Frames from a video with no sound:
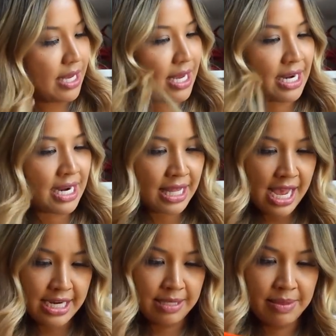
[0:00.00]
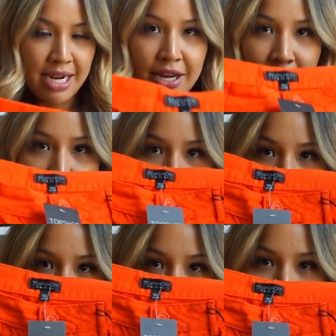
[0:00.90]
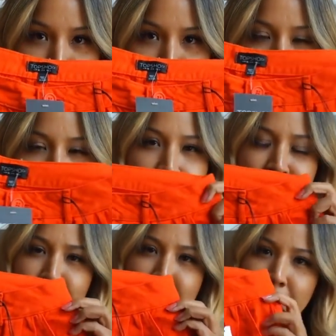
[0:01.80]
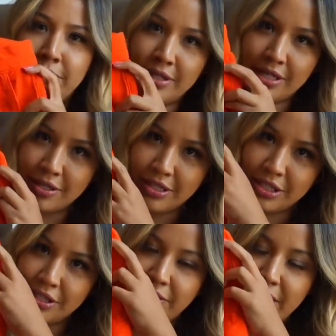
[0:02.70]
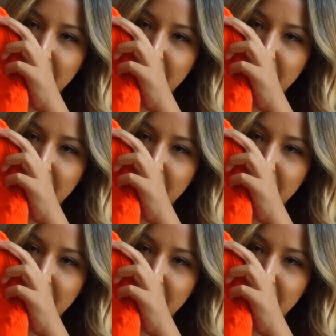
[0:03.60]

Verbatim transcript: Another item that I got is, oh wow, on the screen